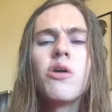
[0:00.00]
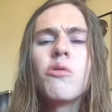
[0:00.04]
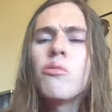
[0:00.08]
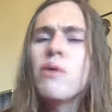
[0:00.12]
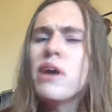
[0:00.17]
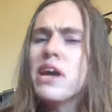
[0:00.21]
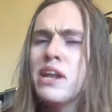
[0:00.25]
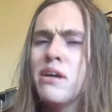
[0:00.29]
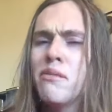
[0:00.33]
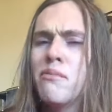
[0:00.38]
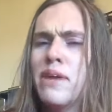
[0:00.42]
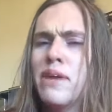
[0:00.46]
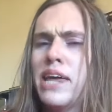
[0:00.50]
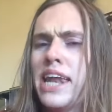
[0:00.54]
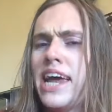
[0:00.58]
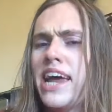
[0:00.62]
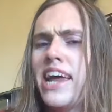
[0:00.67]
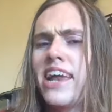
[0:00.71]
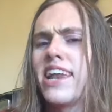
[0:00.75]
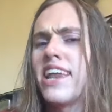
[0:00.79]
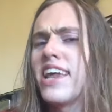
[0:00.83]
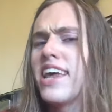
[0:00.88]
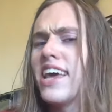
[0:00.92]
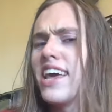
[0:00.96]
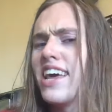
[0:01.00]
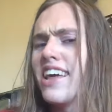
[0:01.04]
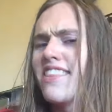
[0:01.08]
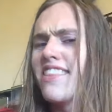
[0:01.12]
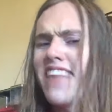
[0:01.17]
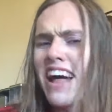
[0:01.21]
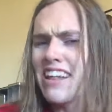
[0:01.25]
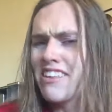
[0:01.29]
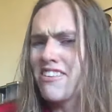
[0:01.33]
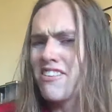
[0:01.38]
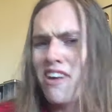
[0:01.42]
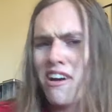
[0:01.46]
wait a minute,
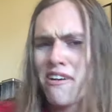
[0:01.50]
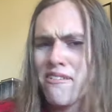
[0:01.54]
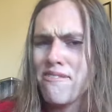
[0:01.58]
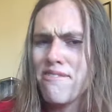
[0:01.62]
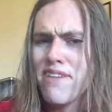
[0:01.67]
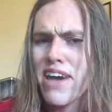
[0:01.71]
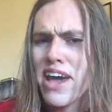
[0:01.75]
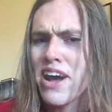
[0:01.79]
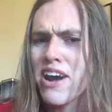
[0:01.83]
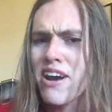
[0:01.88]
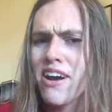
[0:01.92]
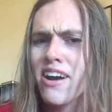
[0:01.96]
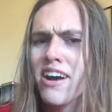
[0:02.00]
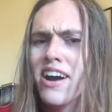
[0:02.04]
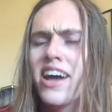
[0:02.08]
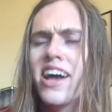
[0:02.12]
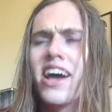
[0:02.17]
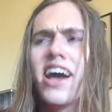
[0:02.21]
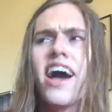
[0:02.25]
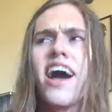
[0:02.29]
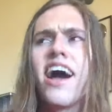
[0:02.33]
that's not fair.